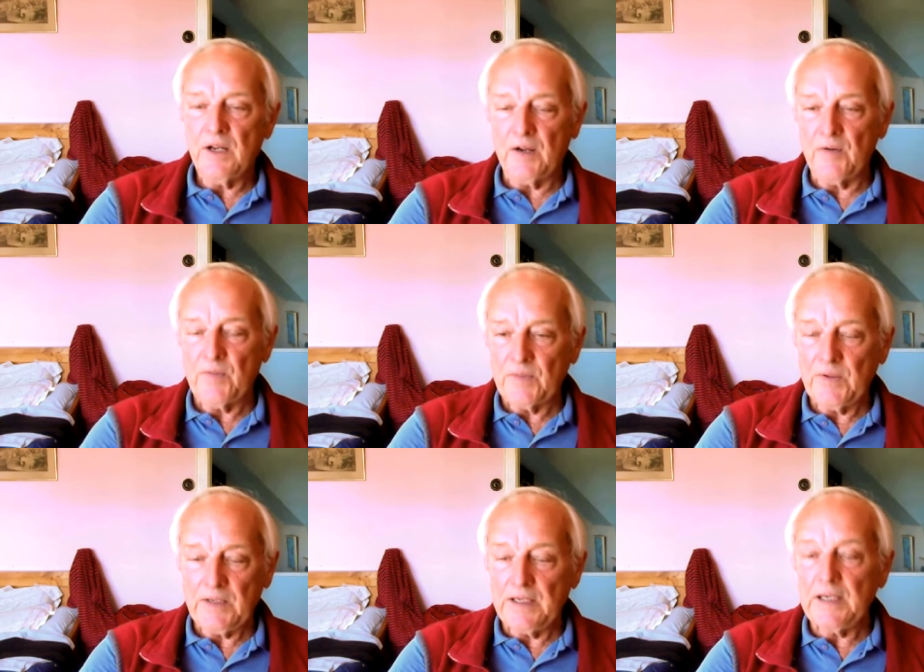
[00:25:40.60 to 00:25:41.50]
uh,
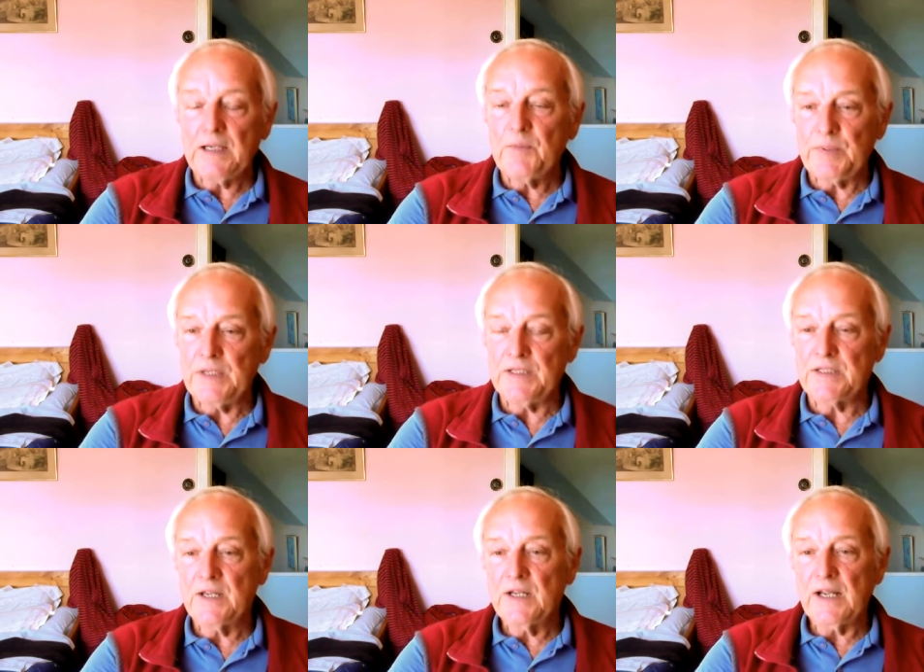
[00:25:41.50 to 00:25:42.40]
in
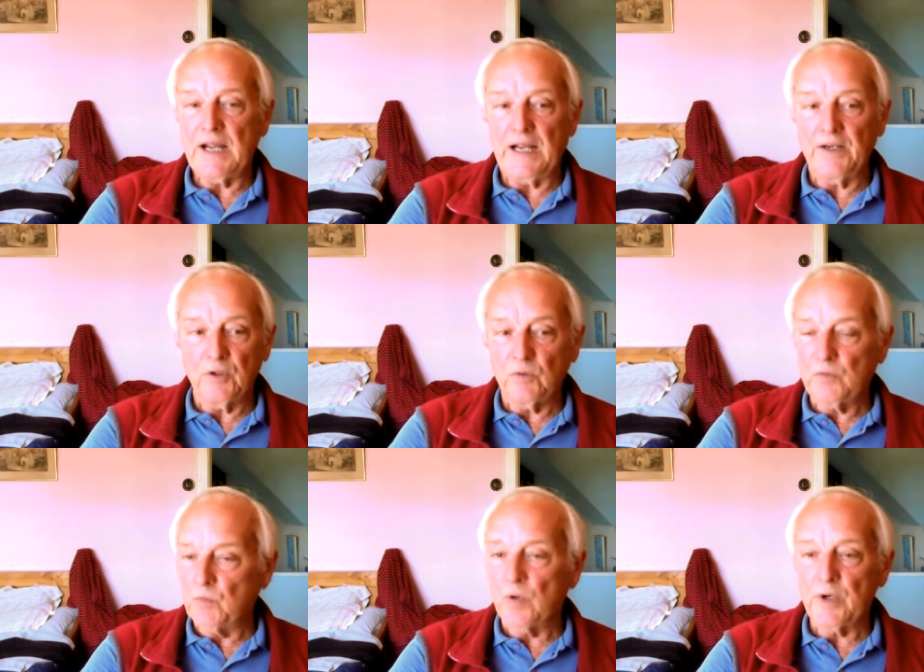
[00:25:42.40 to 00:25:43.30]
peace and
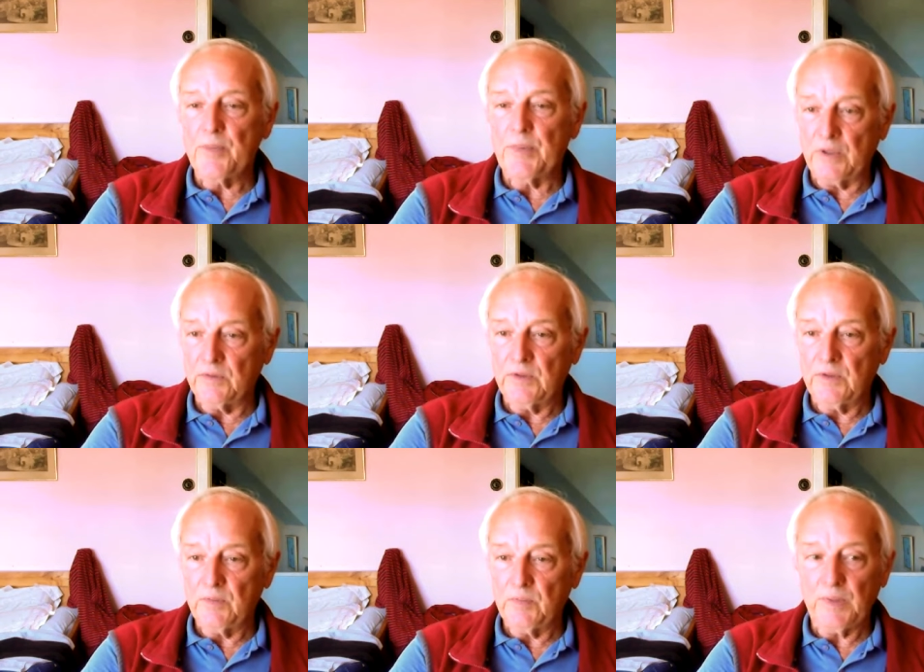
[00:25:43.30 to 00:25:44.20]
don't worry about
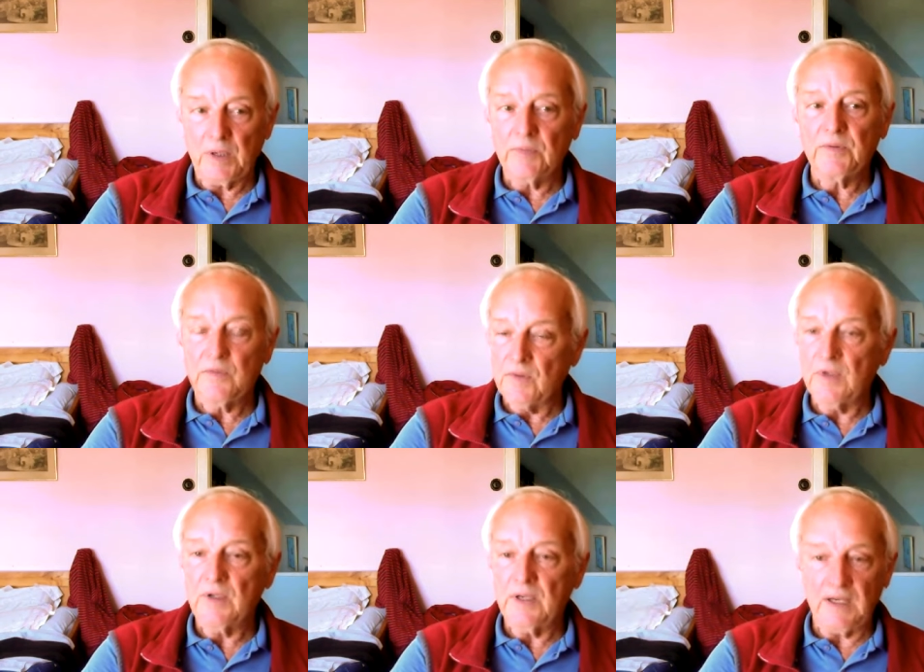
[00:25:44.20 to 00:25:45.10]
about
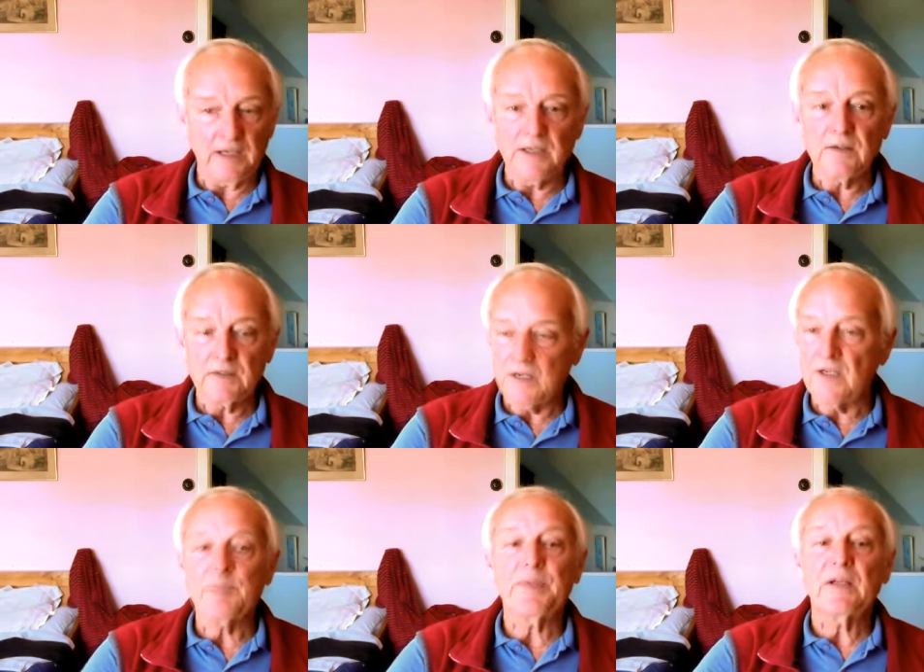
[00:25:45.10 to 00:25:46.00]
uh, any
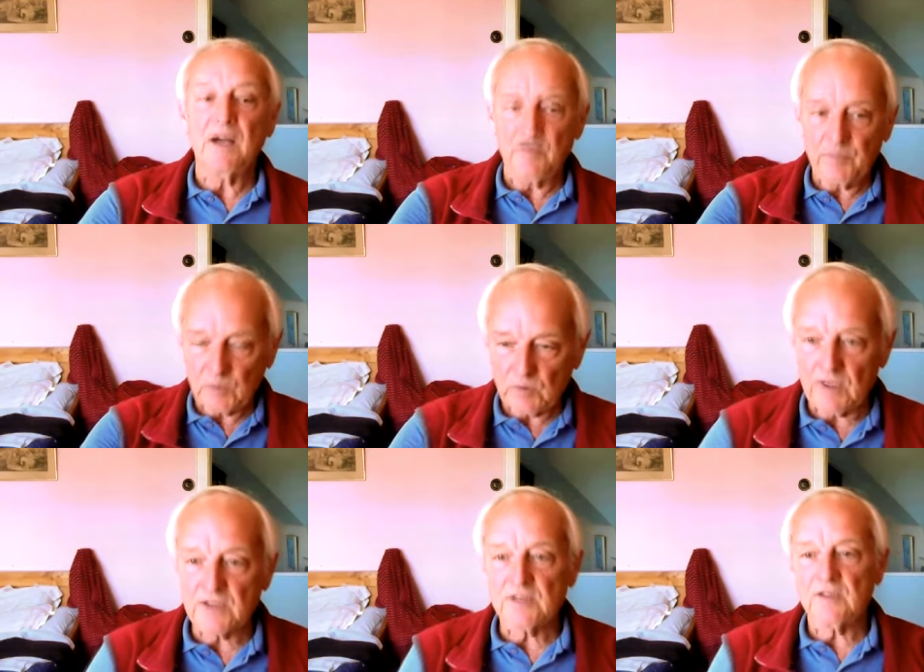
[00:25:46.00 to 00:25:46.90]
change. But come to
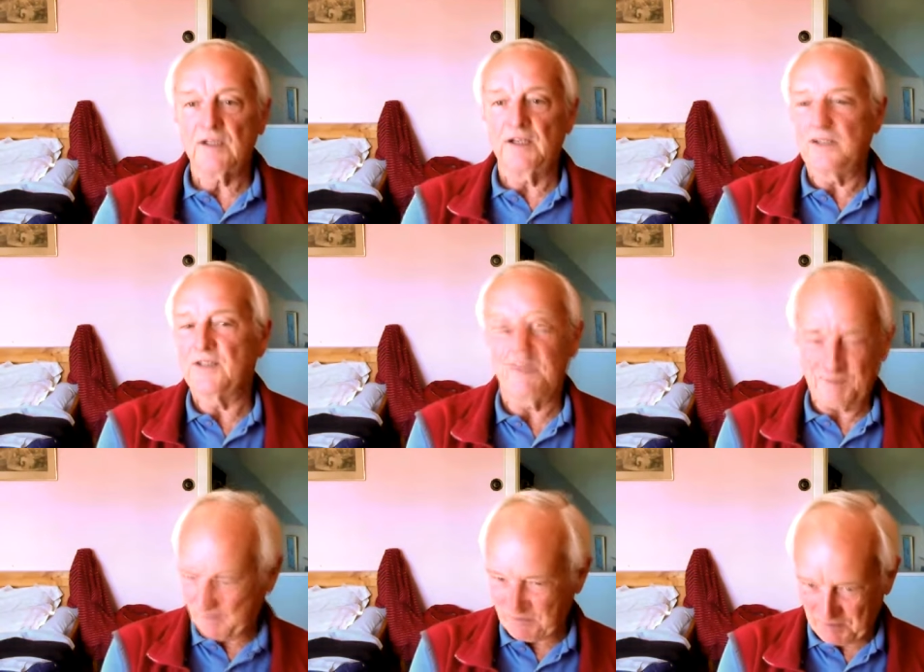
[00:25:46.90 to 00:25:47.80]
us and listen
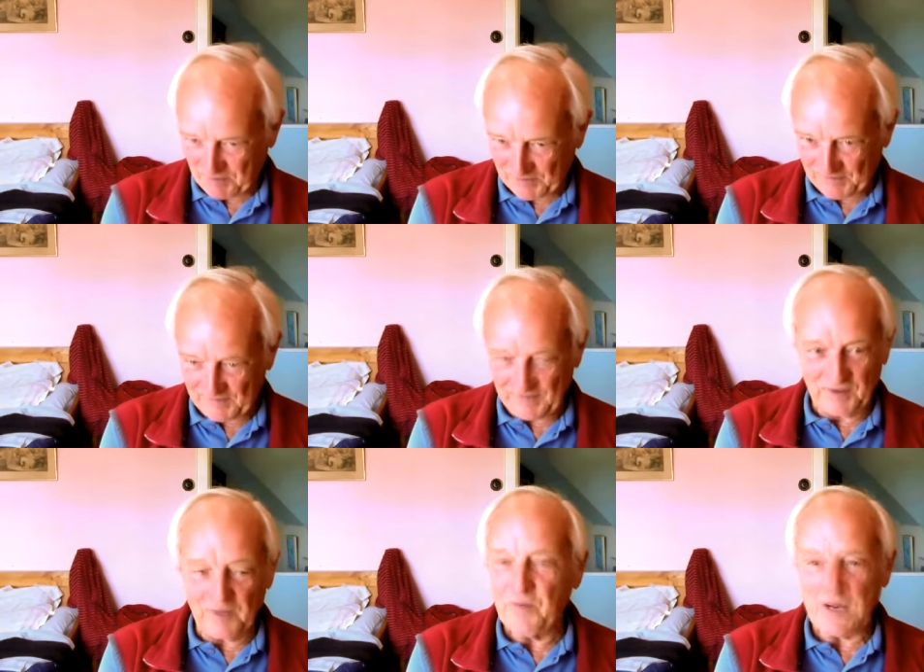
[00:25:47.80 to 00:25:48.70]
if you are uh,
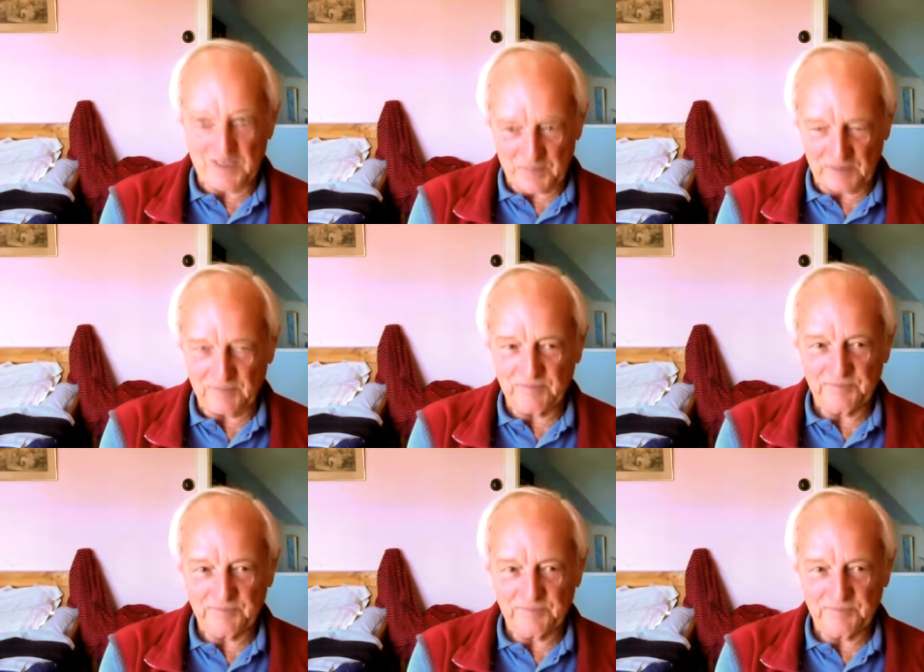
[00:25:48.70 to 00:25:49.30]
available.